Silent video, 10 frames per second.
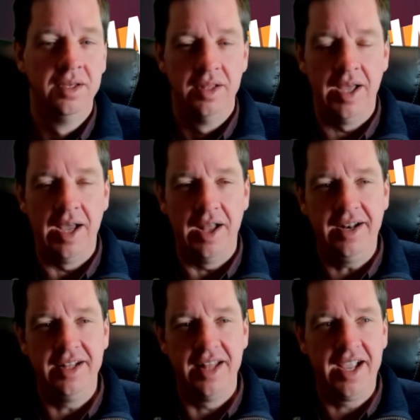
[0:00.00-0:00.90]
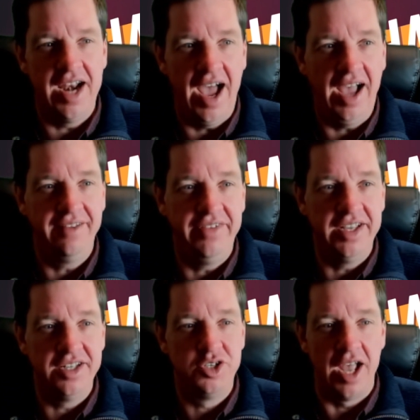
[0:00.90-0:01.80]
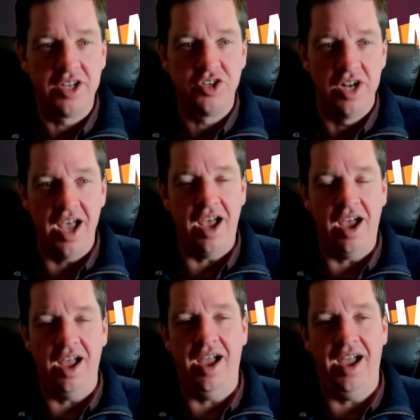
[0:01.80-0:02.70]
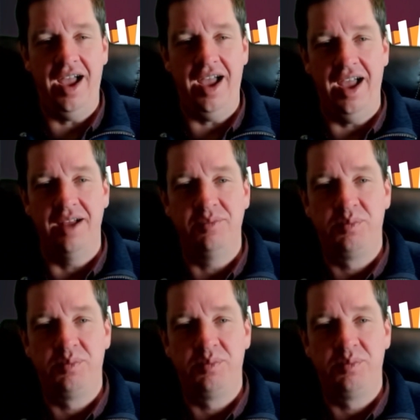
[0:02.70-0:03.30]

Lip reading: I need like an IV injection. Ah!